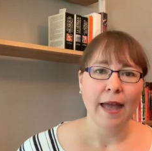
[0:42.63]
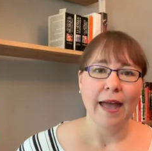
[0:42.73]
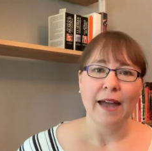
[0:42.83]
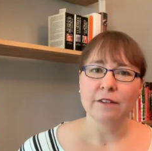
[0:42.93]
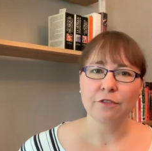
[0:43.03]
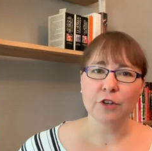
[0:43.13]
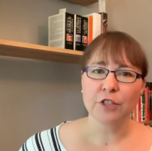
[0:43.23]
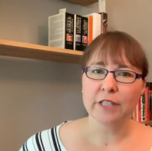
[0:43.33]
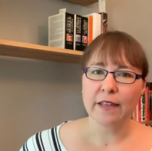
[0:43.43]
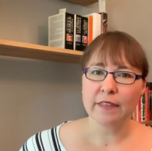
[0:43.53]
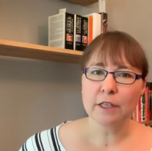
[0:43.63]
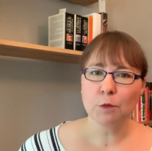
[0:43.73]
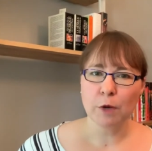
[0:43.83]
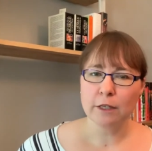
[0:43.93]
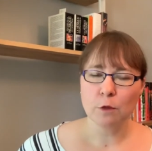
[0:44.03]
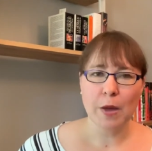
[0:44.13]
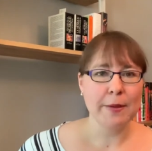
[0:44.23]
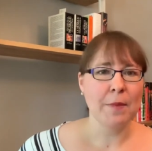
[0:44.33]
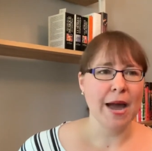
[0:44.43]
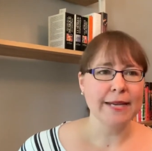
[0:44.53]
At first, nothing sprang to
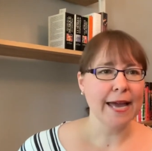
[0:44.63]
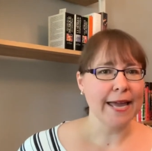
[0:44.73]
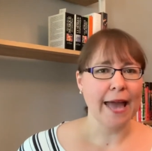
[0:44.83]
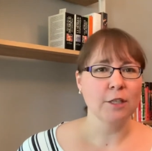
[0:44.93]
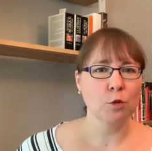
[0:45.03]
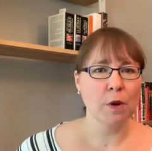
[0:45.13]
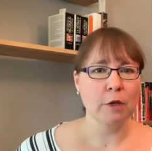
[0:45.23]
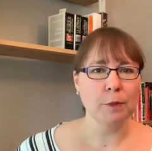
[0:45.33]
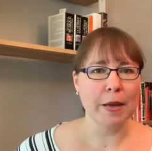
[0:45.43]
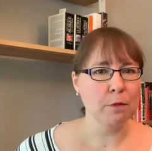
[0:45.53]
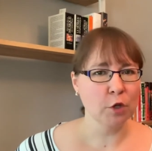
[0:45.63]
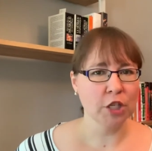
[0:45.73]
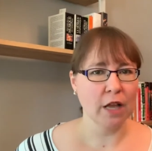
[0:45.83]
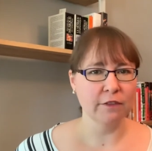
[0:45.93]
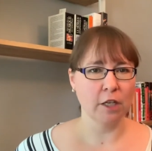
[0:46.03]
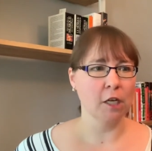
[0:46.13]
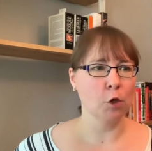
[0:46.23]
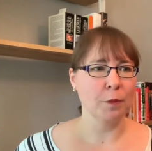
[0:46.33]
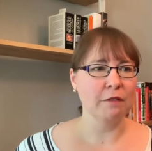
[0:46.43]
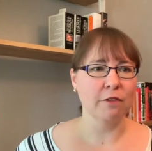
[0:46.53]
my mind. I had to browse my bookshelves a
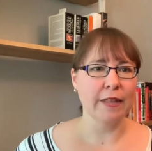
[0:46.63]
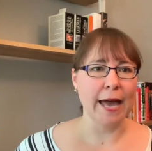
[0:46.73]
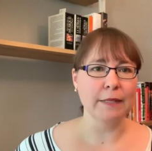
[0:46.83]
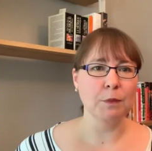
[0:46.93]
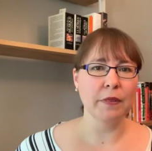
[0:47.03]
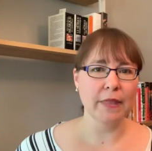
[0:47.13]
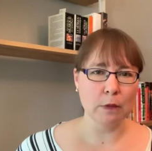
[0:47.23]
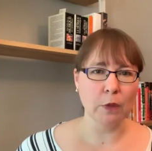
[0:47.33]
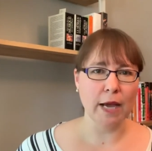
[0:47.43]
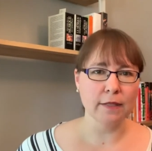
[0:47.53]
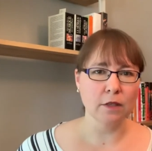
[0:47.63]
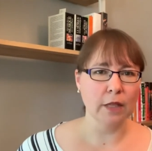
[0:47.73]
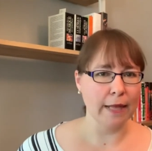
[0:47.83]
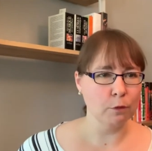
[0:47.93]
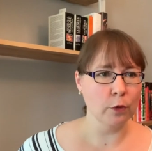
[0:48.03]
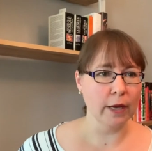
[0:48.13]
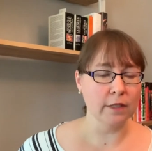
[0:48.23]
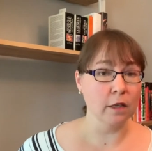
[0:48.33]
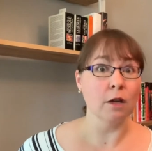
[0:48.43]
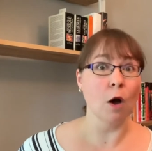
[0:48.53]
little bit for that. But then when I saw that book, I
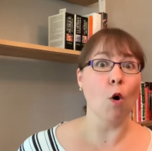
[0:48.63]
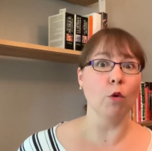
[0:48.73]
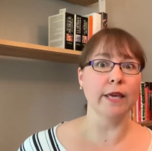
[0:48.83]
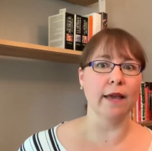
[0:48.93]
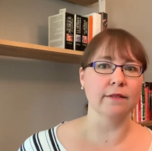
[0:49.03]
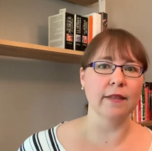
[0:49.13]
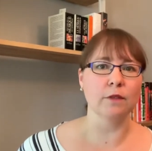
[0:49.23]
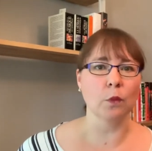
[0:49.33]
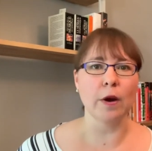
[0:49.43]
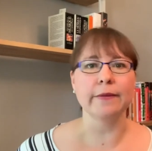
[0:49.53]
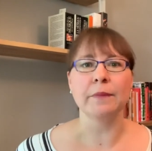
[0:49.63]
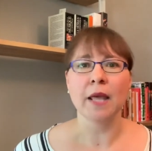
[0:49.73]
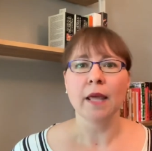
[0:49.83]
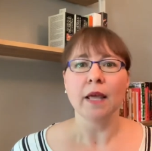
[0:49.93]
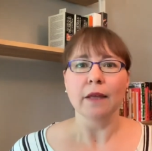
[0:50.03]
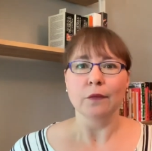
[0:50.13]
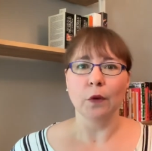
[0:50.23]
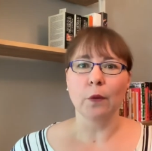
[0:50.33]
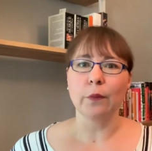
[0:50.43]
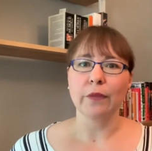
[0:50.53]
thought, oh yes, that's the one.
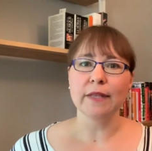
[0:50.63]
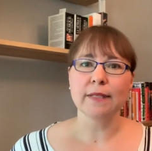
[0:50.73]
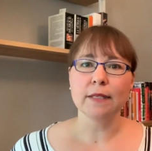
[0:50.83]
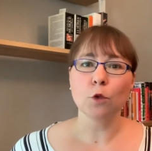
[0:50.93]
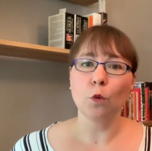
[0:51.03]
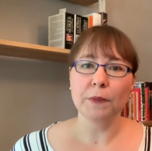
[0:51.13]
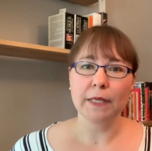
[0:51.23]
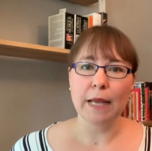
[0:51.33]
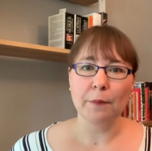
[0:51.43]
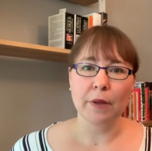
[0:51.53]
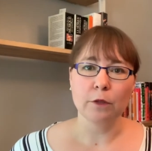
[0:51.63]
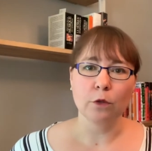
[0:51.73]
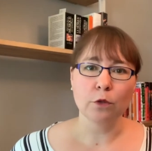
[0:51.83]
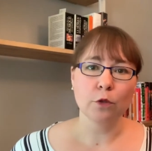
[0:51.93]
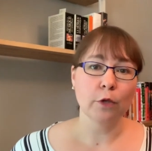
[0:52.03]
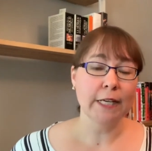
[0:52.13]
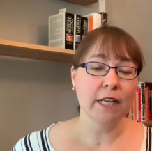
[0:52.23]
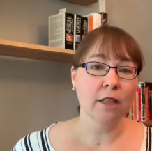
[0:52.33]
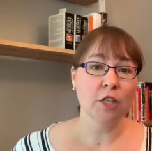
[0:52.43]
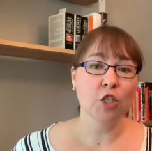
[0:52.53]
So this is Au Pied de la Pente Douce, or in
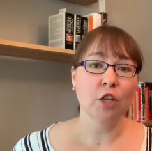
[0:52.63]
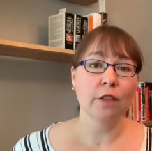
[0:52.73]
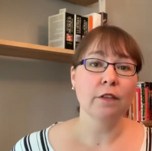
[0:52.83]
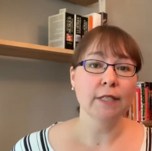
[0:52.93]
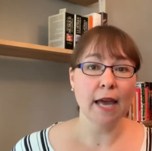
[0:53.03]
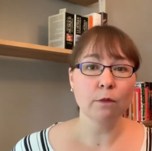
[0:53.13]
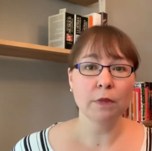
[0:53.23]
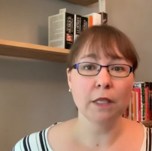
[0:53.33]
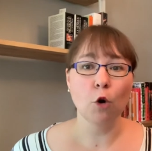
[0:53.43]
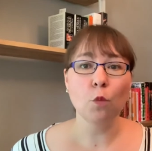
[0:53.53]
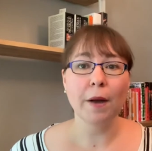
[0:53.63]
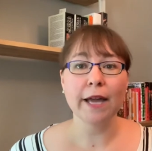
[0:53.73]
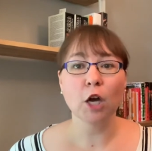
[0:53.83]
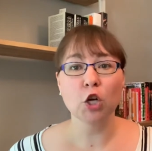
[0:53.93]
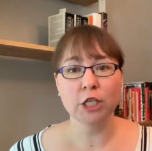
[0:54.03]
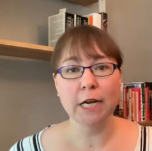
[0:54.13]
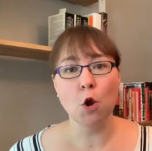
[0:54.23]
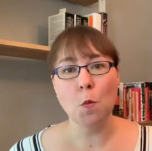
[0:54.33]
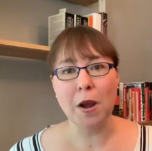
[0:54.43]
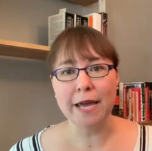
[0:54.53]
English, The Town Below by Roger
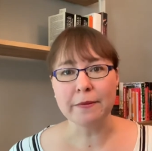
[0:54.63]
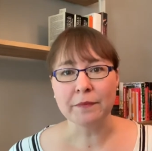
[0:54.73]
Lemelin.